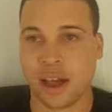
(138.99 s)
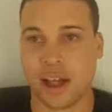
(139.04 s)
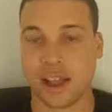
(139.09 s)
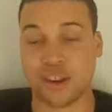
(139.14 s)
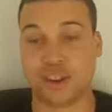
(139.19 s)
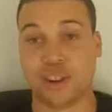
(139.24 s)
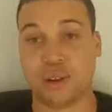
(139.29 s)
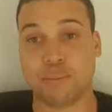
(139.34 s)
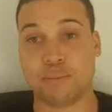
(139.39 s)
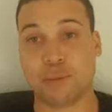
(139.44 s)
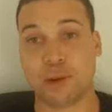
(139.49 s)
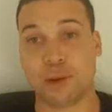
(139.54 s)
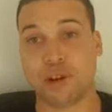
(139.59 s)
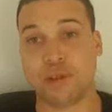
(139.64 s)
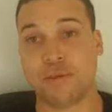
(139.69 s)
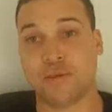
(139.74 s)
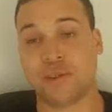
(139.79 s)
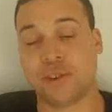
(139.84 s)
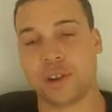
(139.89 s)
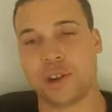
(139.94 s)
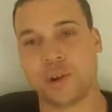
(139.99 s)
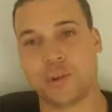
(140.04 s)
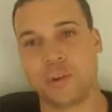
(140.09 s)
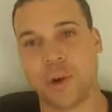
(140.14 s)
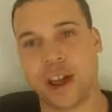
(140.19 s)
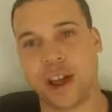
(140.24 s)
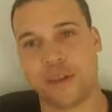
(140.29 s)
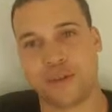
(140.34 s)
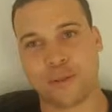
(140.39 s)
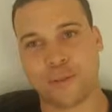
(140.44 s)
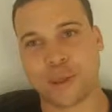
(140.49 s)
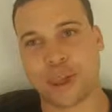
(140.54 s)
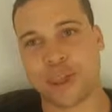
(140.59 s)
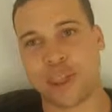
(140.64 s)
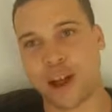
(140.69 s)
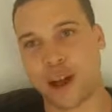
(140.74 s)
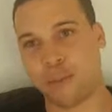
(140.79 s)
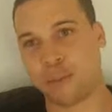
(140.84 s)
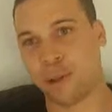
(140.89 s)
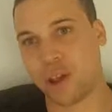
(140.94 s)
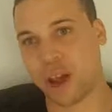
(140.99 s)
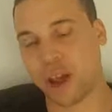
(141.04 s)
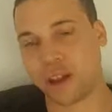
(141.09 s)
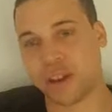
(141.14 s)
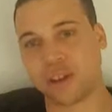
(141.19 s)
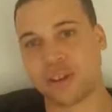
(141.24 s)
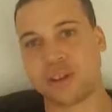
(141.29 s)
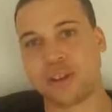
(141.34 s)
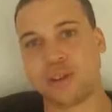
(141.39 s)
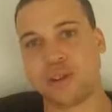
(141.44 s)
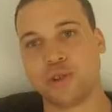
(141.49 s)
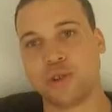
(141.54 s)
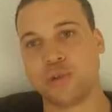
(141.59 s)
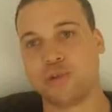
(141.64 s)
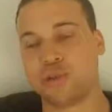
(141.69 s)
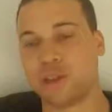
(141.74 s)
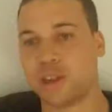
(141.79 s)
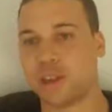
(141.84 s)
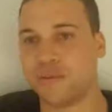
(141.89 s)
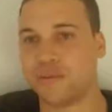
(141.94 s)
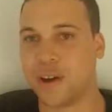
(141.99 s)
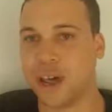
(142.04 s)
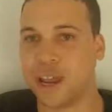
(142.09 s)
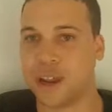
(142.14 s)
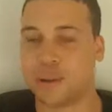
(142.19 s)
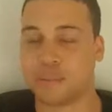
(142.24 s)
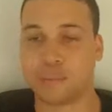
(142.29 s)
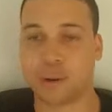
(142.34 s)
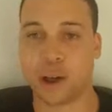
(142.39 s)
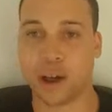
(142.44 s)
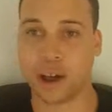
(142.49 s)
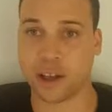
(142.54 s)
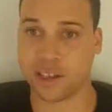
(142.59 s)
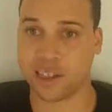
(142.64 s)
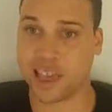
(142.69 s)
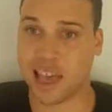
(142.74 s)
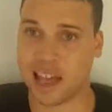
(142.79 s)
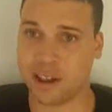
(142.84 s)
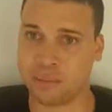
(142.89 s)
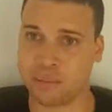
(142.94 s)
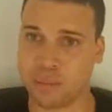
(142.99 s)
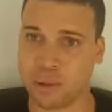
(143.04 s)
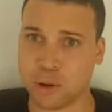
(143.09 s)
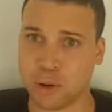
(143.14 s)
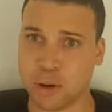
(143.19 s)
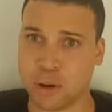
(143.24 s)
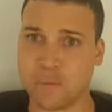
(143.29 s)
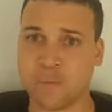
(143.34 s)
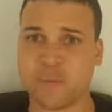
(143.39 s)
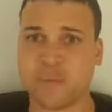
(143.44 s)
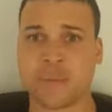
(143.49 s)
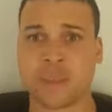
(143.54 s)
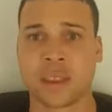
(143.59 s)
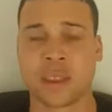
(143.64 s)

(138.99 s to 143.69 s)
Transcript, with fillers: and she moved away from the limelight to develop her sound more